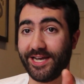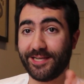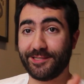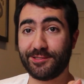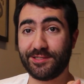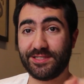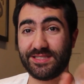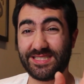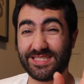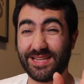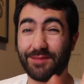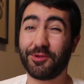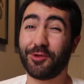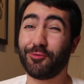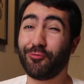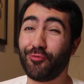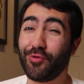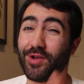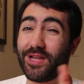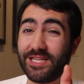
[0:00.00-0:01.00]
It's
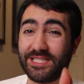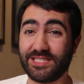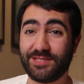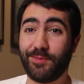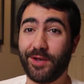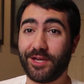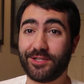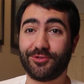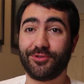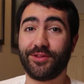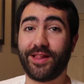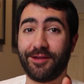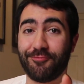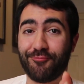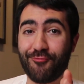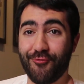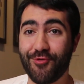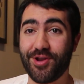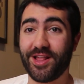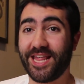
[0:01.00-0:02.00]
something really special.
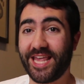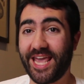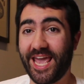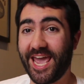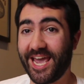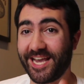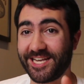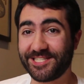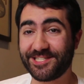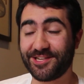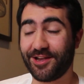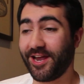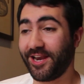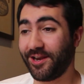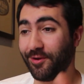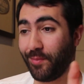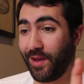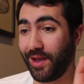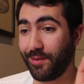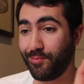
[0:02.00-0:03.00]
I'm really
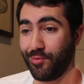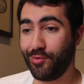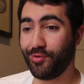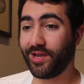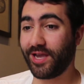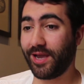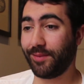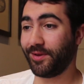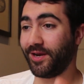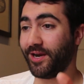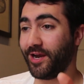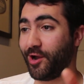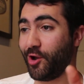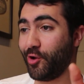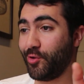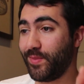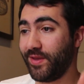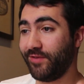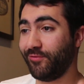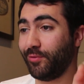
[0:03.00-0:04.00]
excited about putting up and I
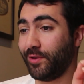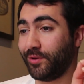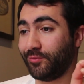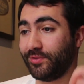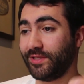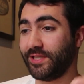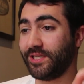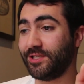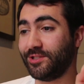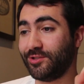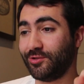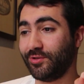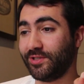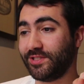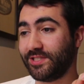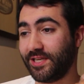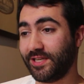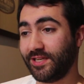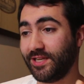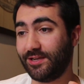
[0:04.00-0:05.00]
hope everyone really
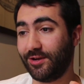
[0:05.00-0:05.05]
enjoys it.